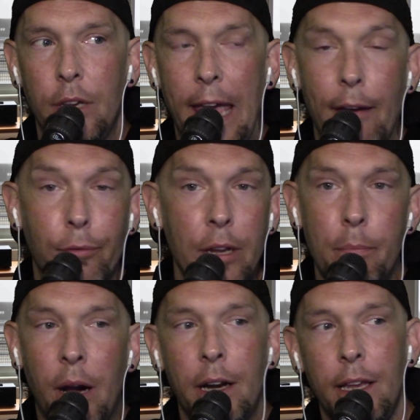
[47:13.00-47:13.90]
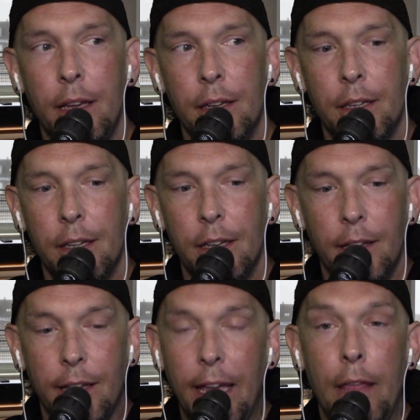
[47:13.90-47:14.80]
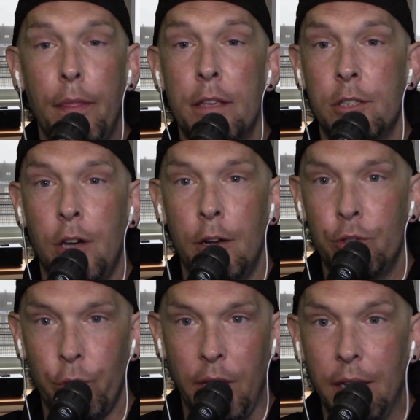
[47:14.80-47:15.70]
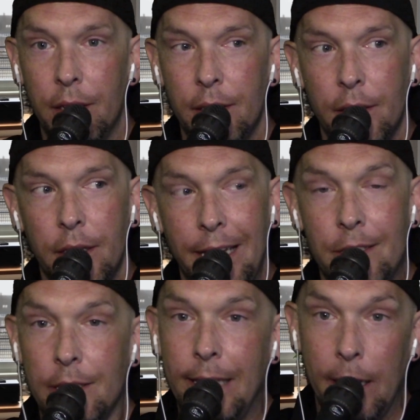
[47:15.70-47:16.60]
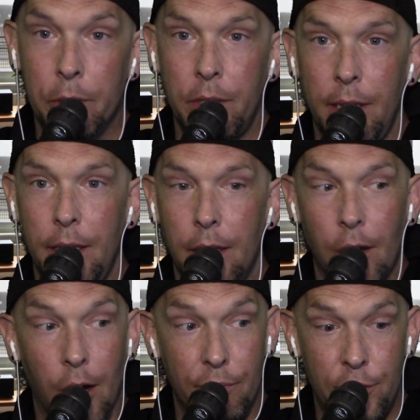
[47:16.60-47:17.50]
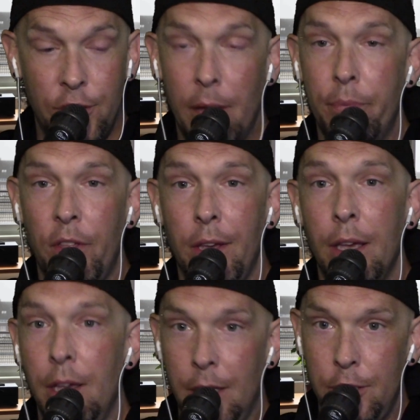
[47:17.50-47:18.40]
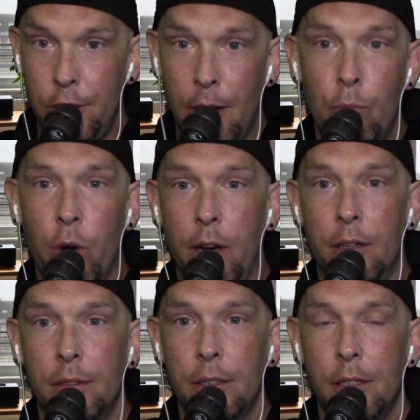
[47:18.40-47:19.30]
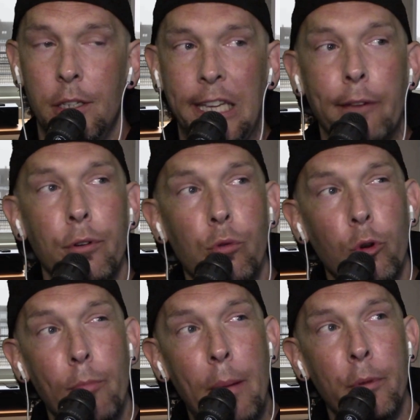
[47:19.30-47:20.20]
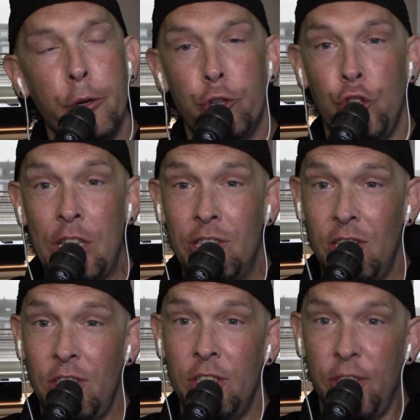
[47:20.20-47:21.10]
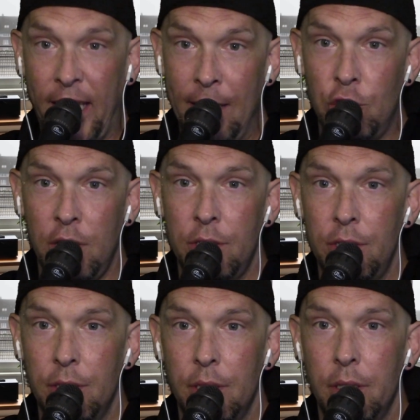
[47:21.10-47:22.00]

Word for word: Everybody in this country is guilty of something somewhere. You ever remember Jesus's teachings